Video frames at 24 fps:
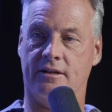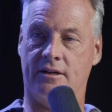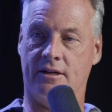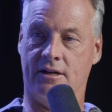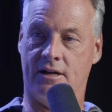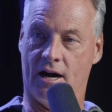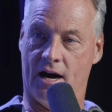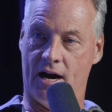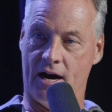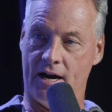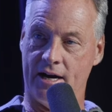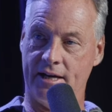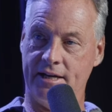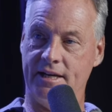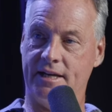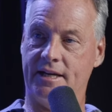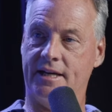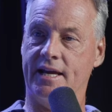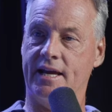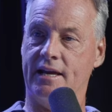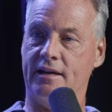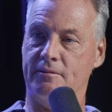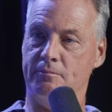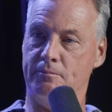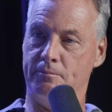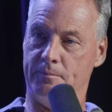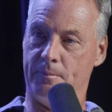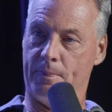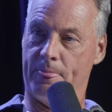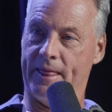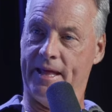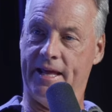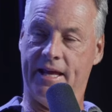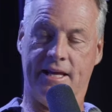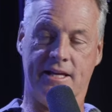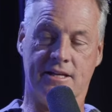God can
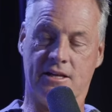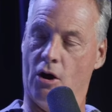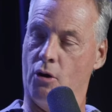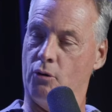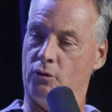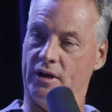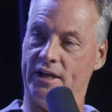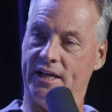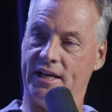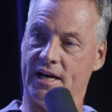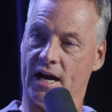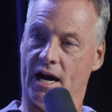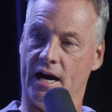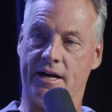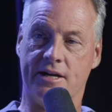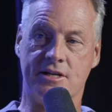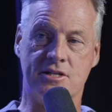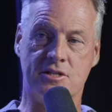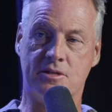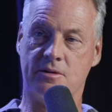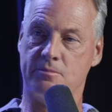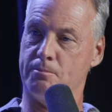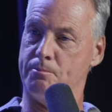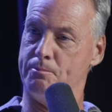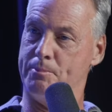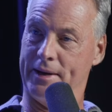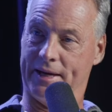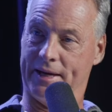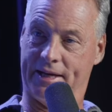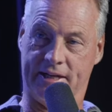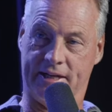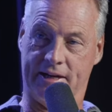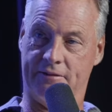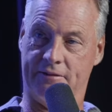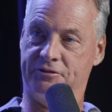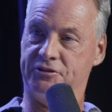only God is big
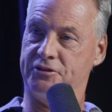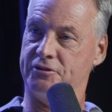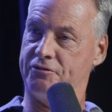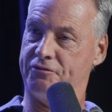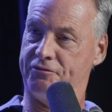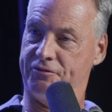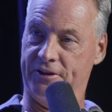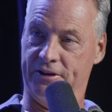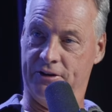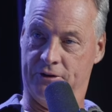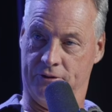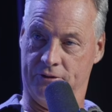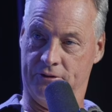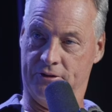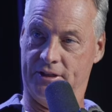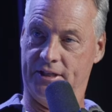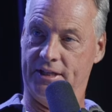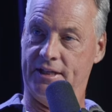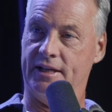enough to fill